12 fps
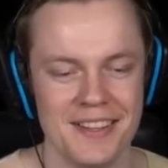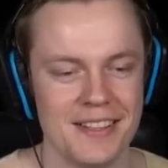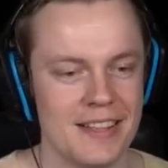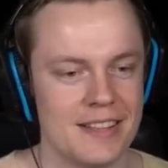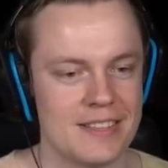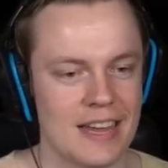
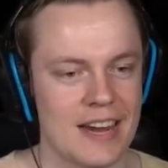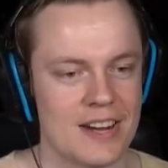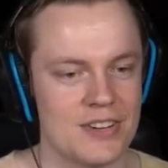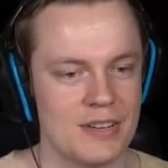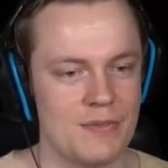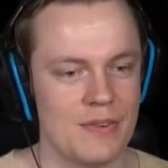That's
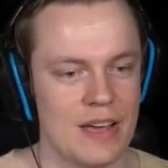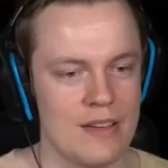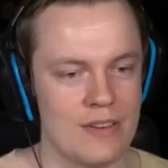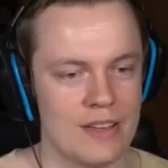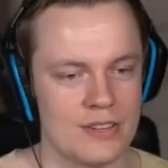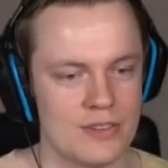actually five
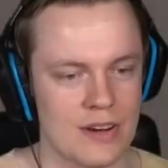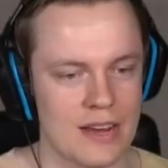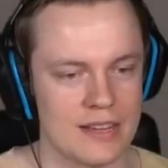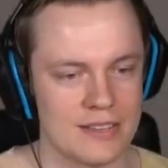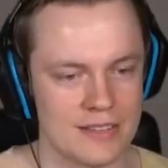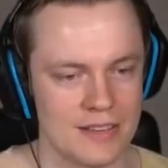head
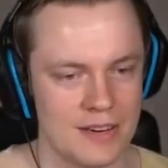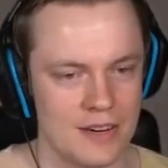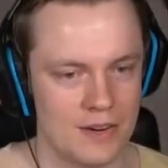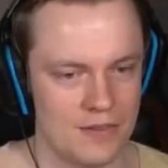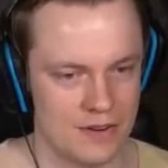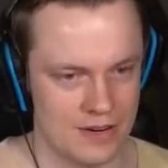strats.
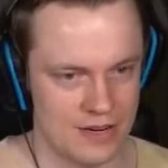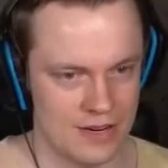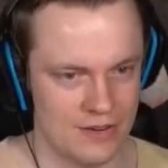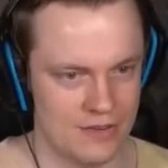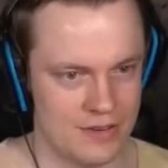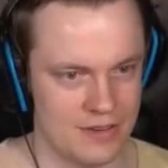We're gonna
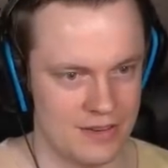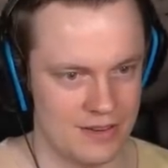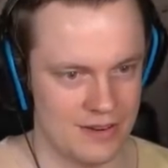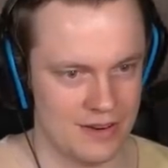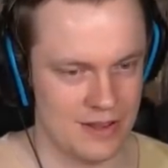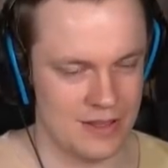use
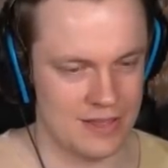that